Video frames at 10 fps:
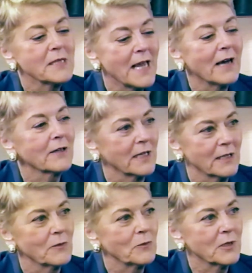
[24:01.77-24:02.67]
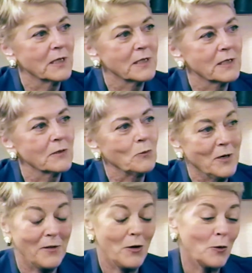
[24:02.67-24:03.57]
Downey was
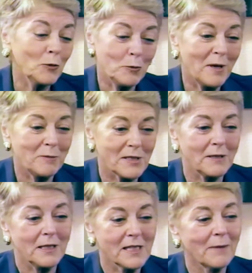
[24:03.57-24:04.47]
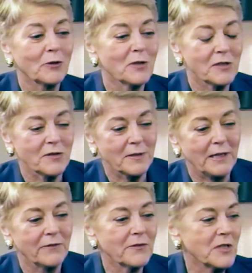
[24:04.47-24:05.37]
one of the older members at that time. Of course, he was
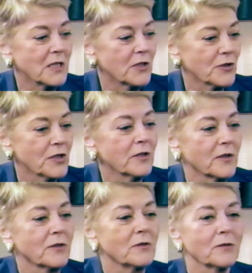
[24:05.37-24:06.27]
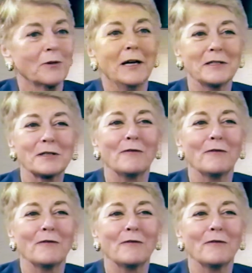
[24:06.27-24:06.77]
like fifteen years younger than all the rest